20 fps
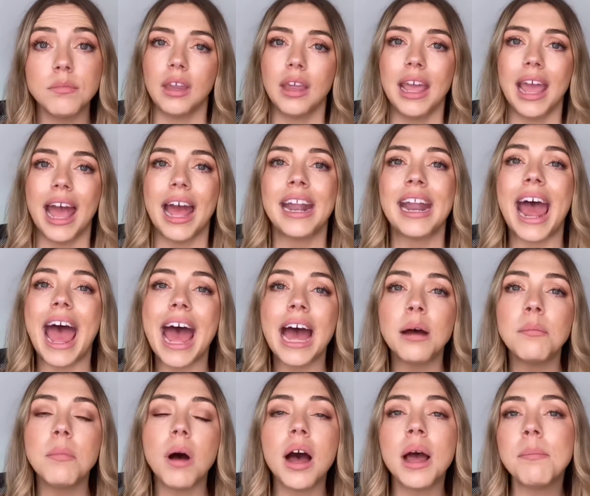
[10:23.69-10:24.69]
And am
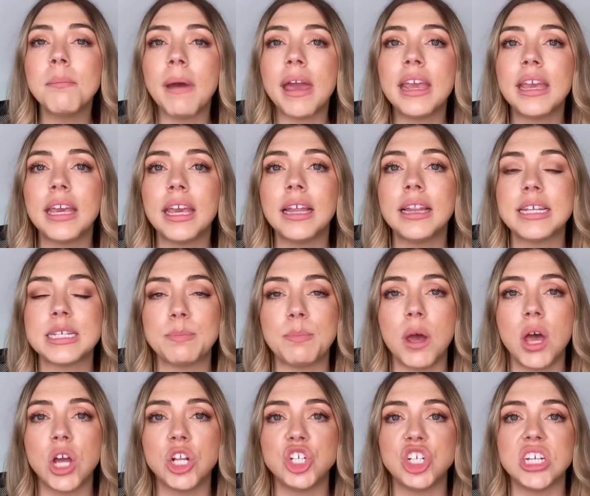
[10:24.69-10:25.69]
I making this
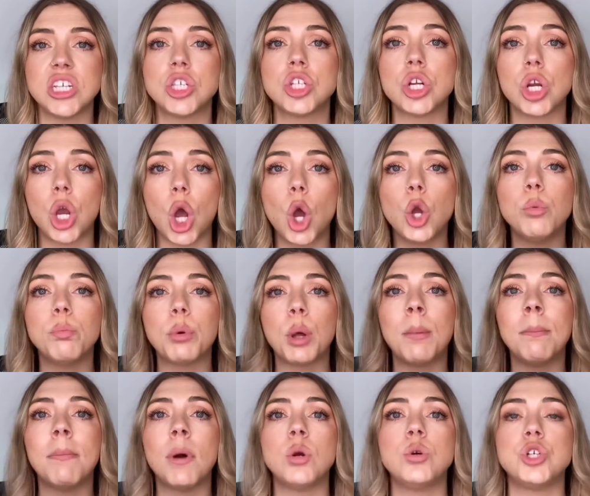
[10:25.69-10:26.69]
purchase to cope
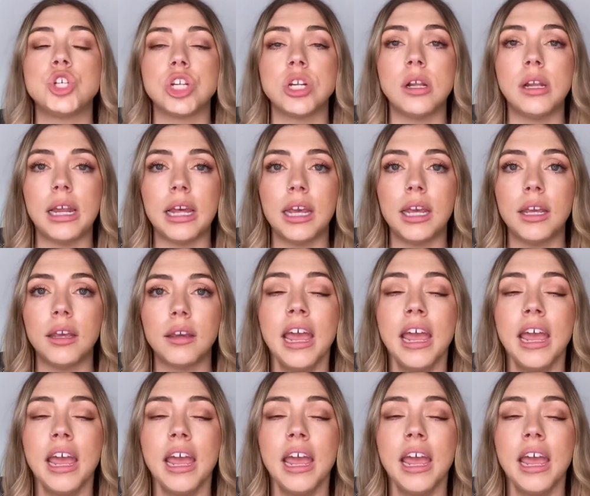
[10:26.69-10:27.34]
emotionally?